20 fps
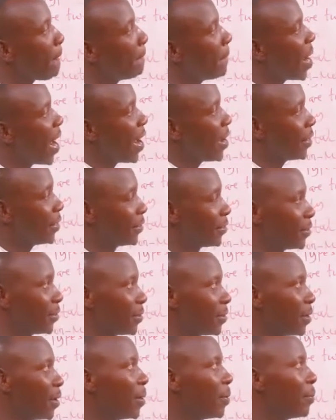
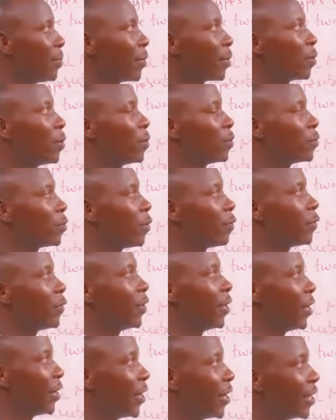mines, because of
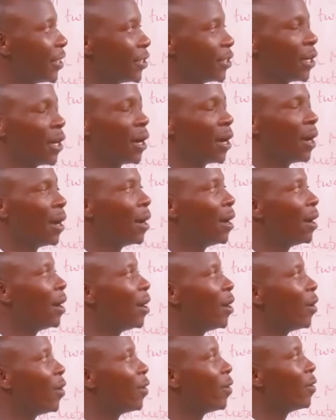the nature
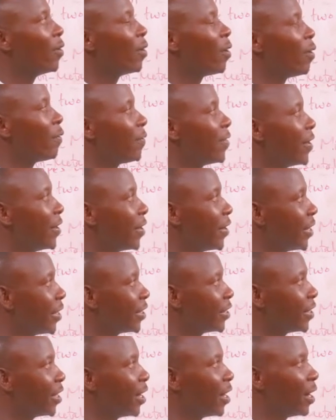of
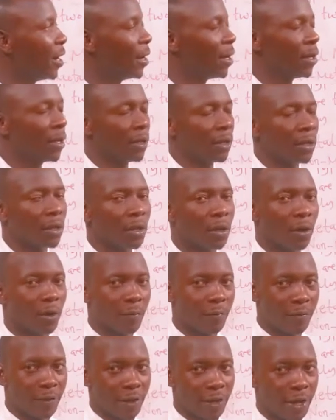
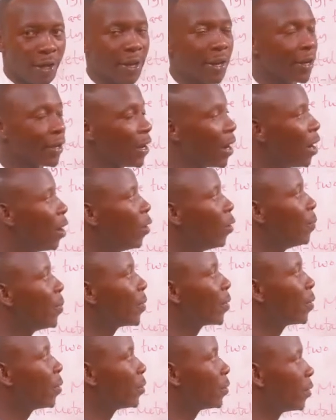the area, or
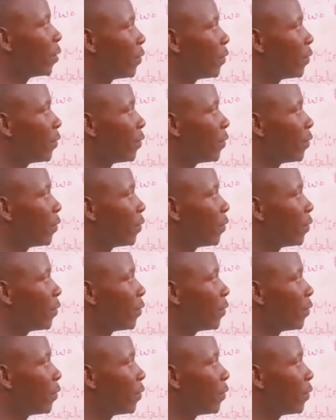because